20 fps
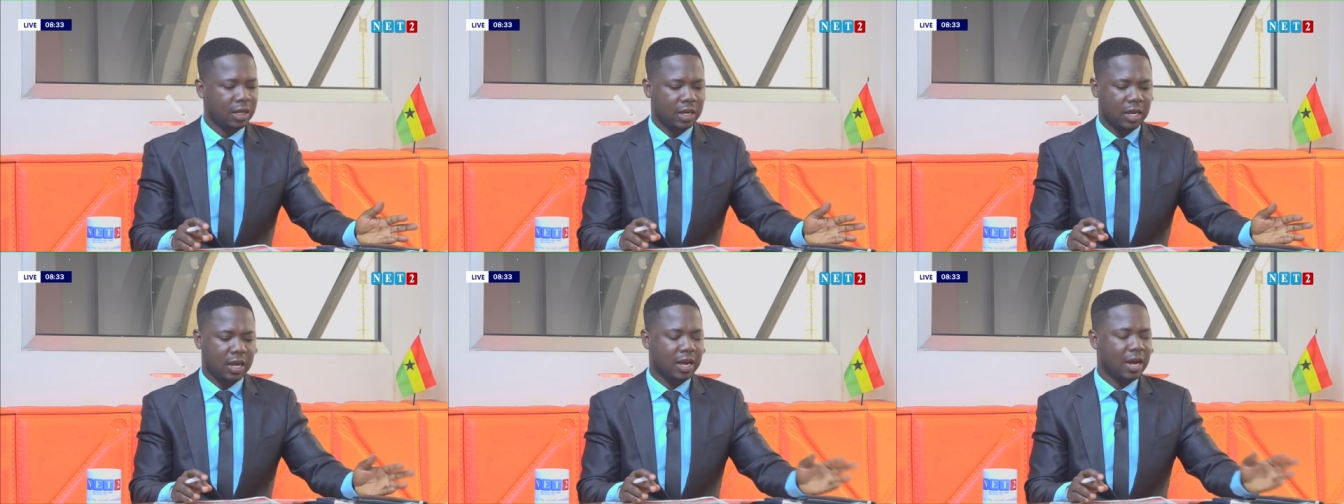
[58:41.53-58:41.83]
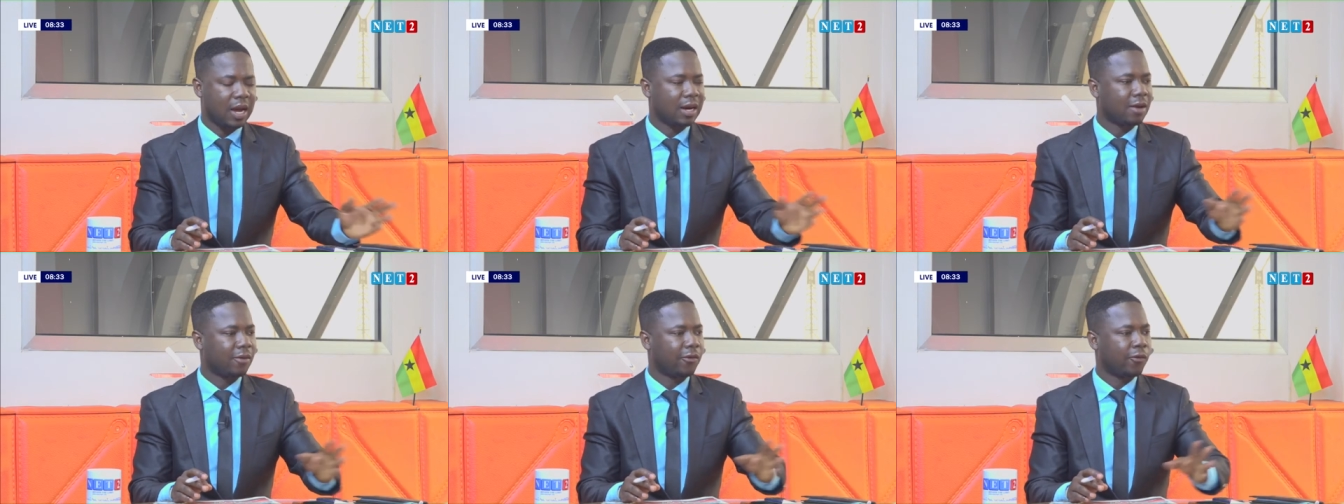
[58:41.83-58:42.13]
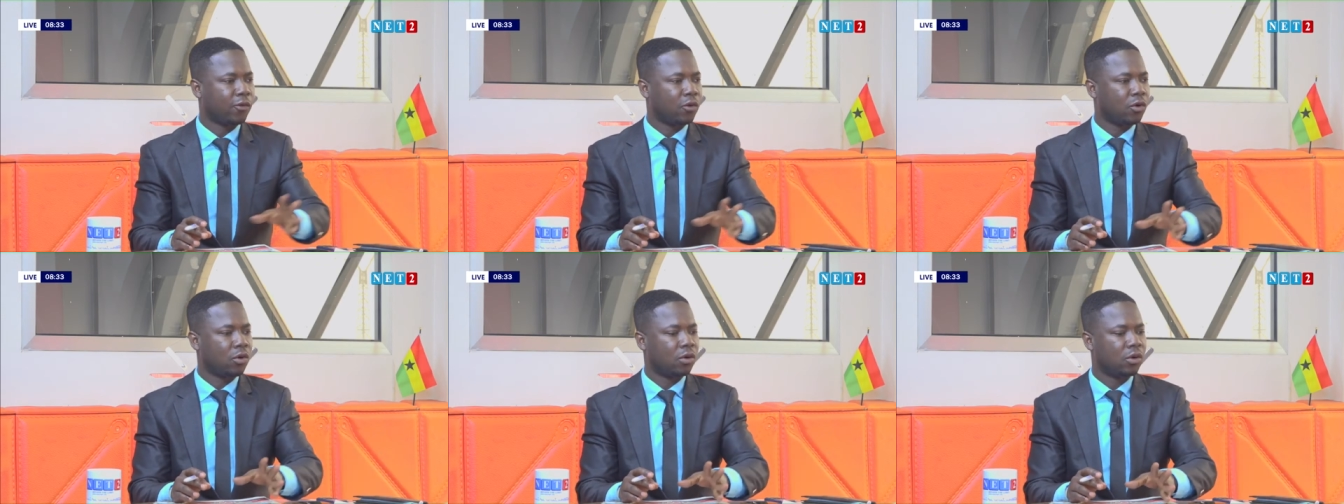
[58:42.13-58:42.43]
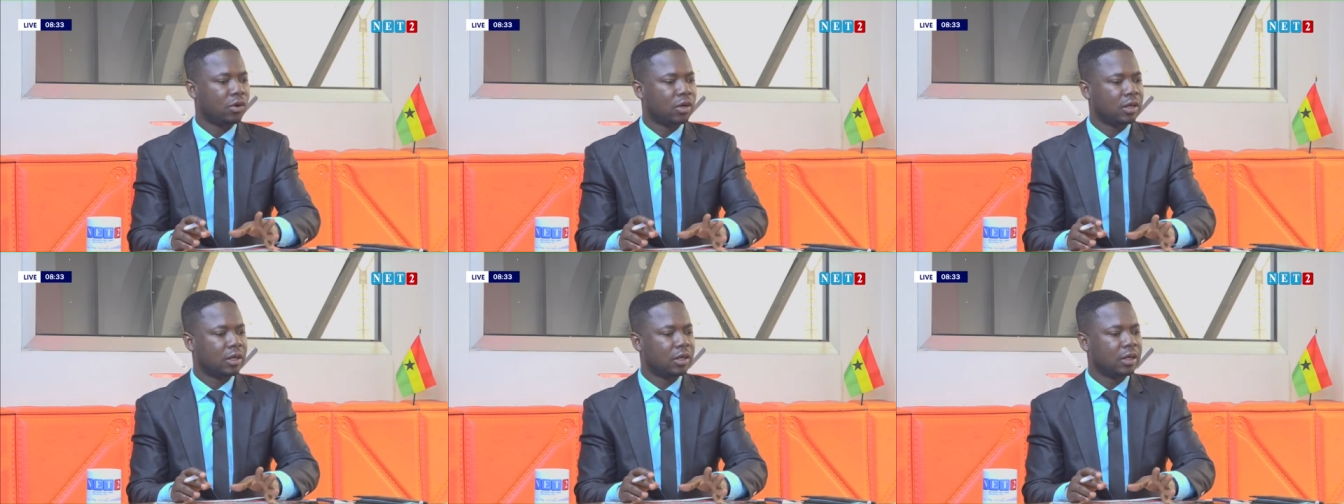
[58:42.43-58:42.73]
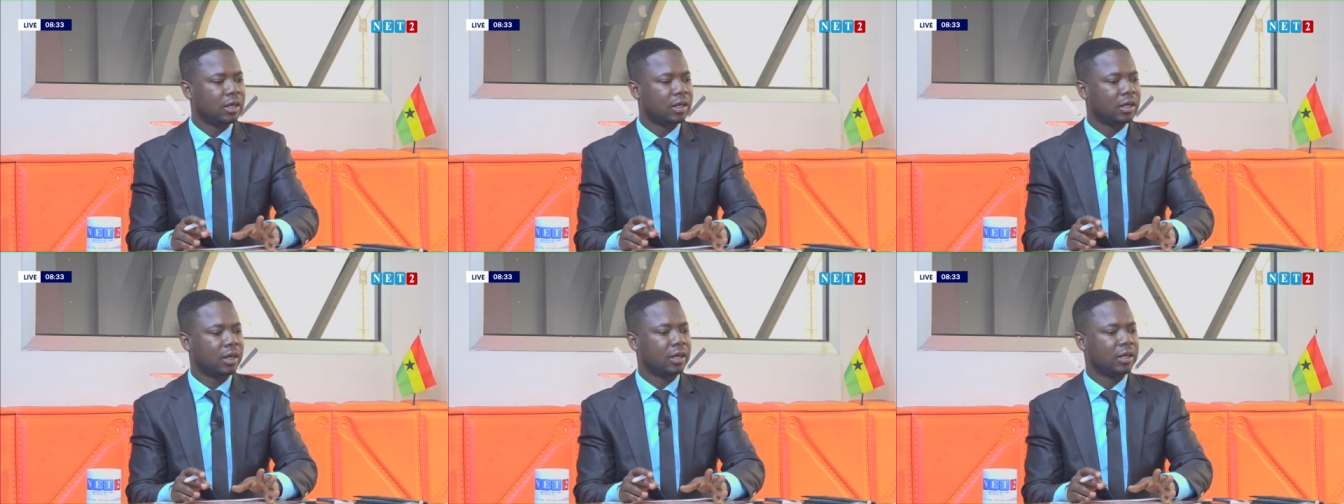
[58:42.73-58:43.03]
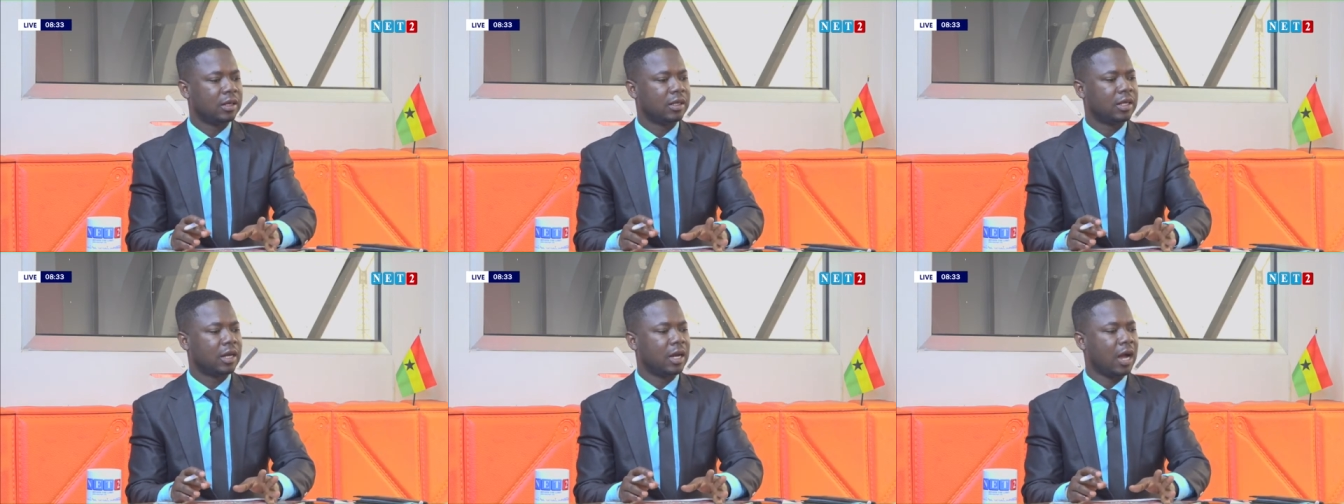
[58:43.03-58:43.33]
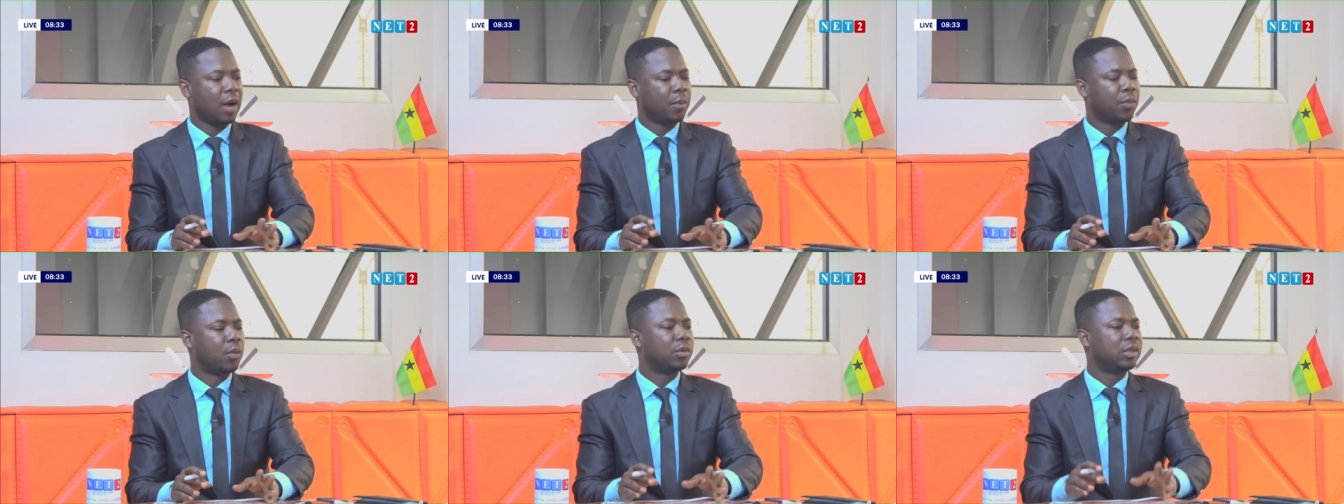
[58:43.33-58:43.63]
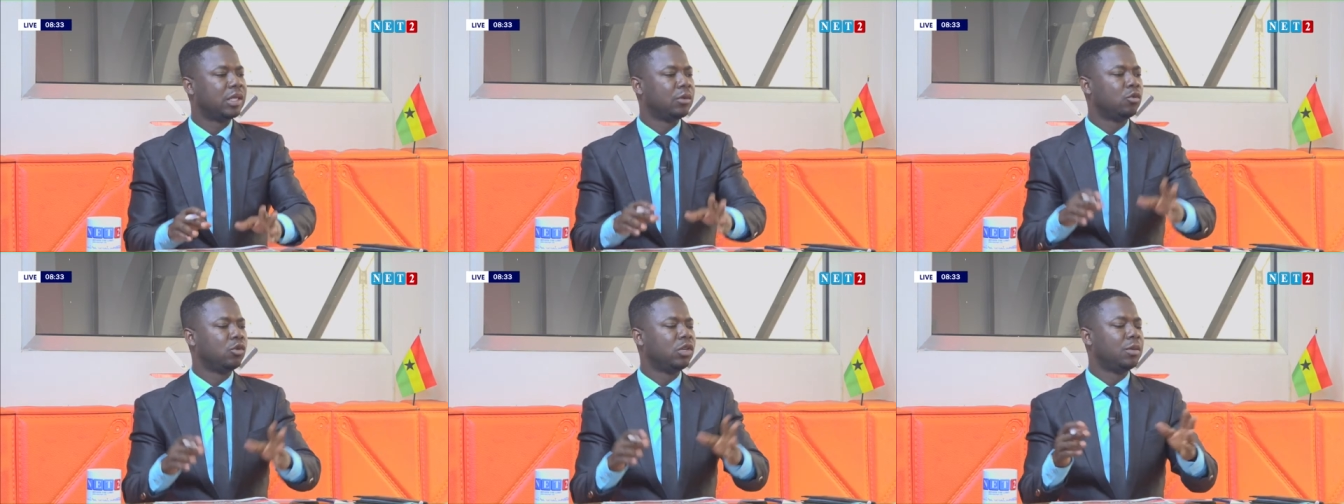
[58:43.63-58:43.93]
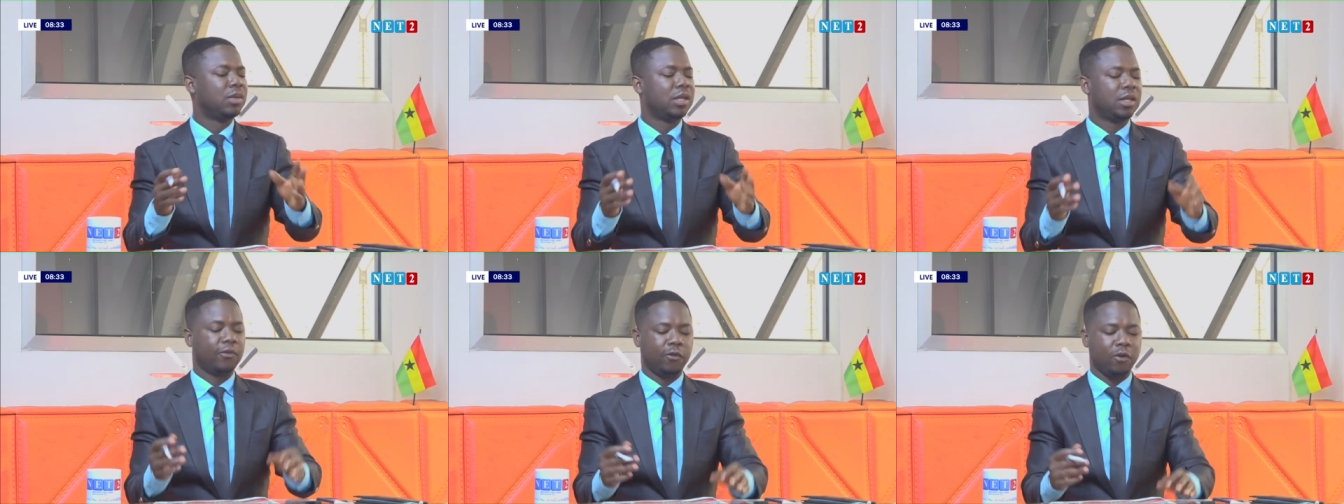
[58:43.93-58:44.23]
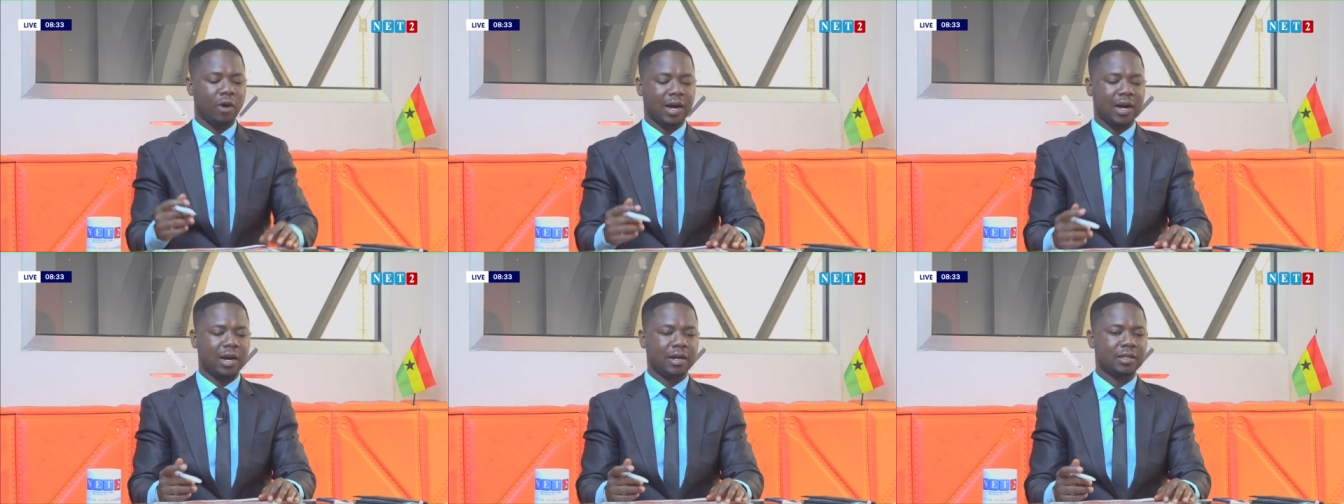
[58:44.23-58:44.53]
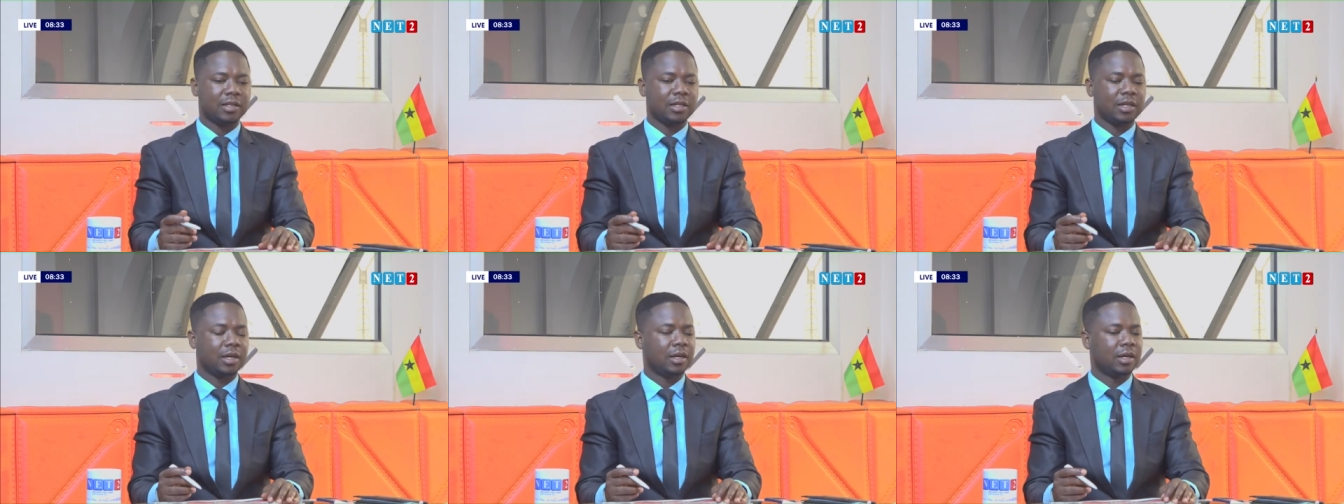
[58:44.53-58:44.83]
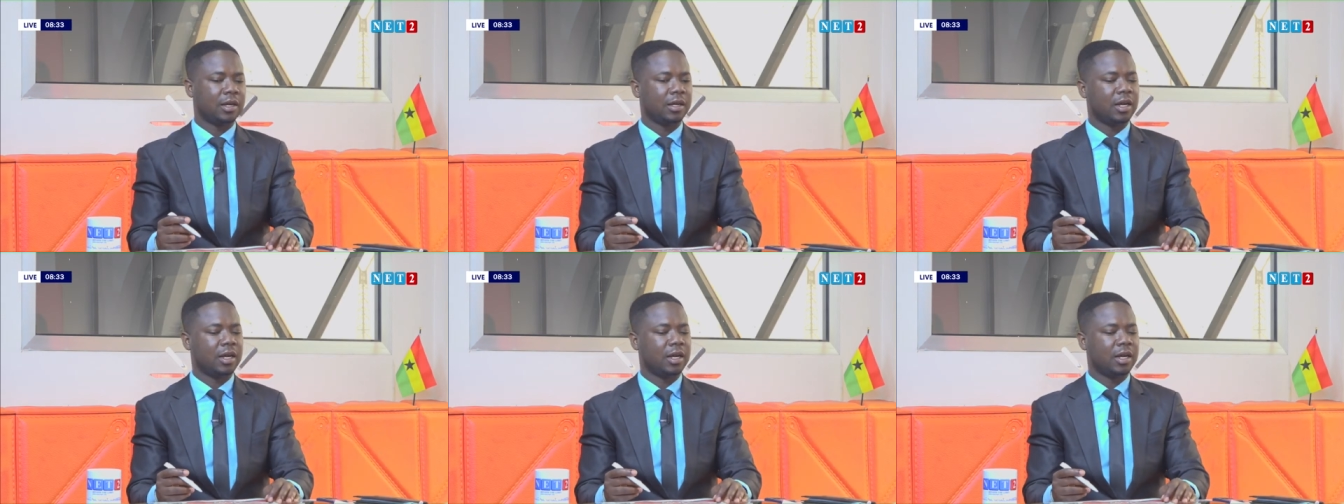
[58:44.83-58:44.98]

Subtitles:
Ghana for the Apumudimuni before can say,